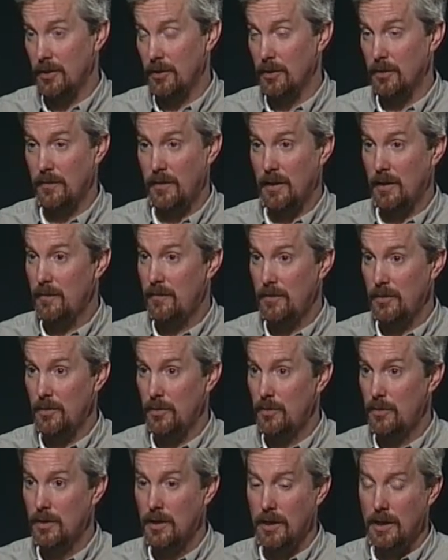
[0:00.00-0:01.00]
There are very
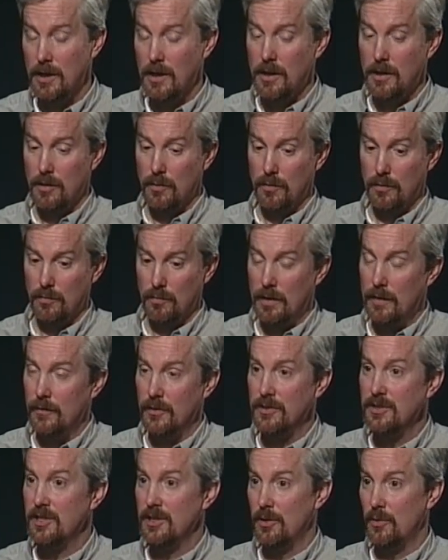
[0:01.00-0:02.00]
few
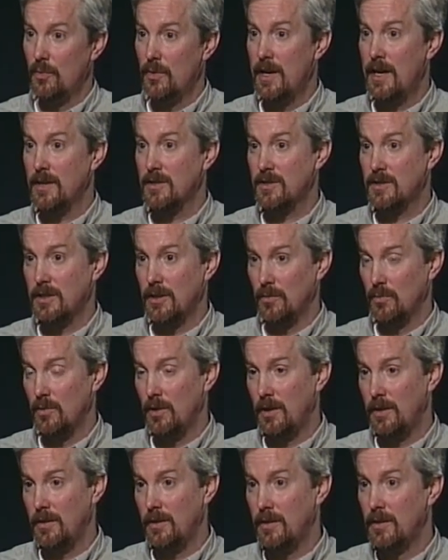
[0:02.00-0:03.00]
rivers in the West that
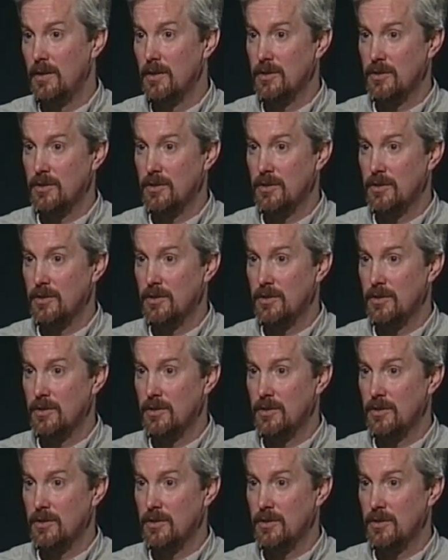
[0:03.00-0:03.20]
run